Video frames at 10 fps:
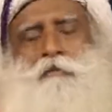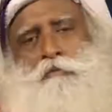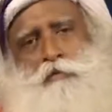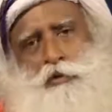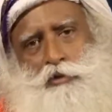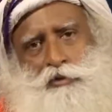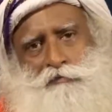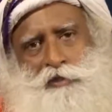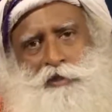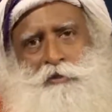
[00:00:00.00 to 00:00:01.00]
Most
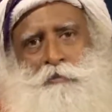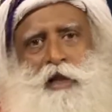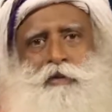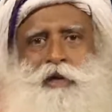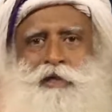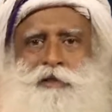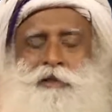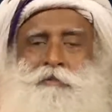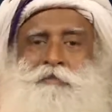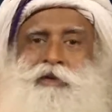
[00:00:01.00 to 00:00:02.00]
of it is a brown
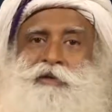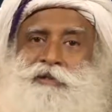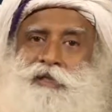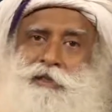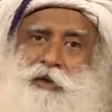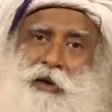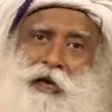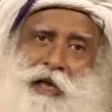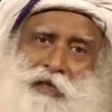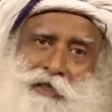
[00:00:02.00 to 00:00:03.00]
desert because these are
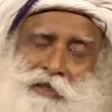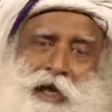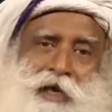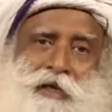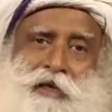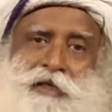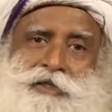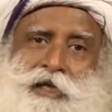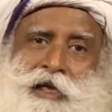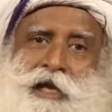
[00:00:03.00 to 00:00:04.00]
all
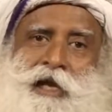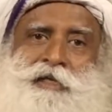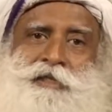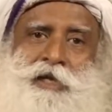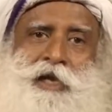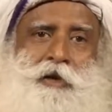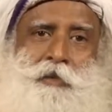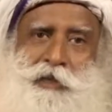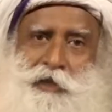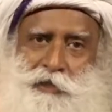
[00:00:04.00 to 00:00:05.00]
agricultural lands.
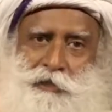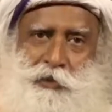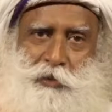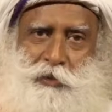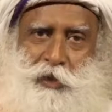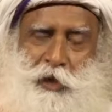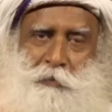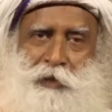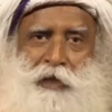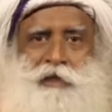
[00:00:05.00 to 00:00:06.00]
When there is no
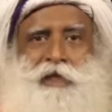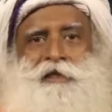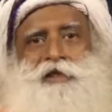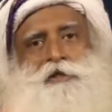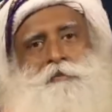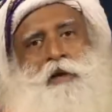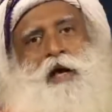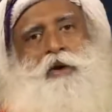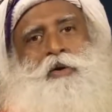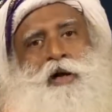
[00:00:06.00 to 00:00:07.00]
crop, they're just
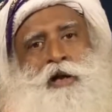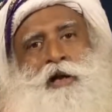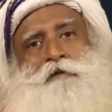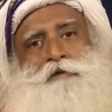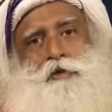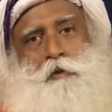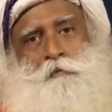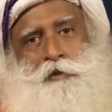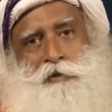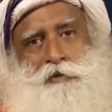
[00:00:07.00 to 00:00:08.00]
plowed and left
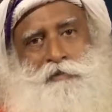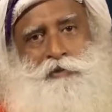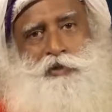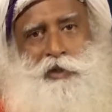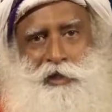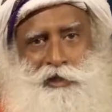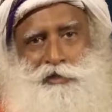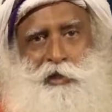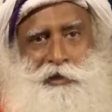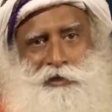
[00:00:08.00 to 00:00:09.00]
open to kill the
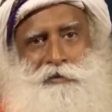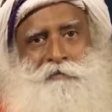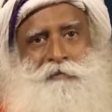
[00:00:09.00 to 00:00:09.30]
soil.